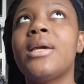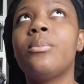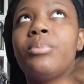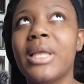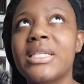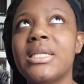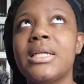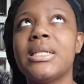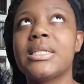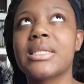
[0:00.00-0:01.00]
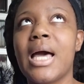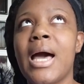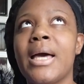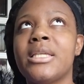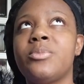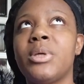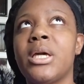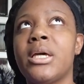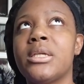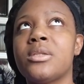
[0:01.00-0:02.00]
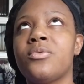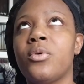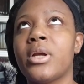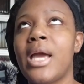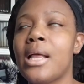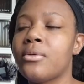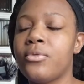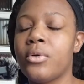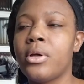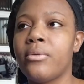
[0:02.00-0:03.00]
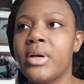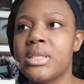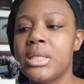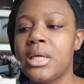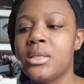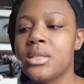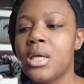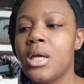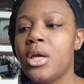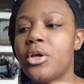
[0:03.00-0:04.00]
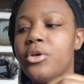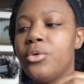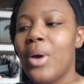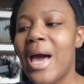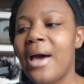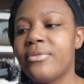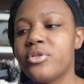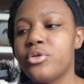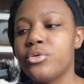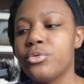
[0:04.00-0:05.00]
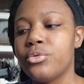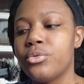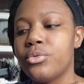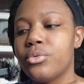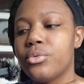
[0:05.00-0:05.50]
blessing in disguise, because for California residents, you have to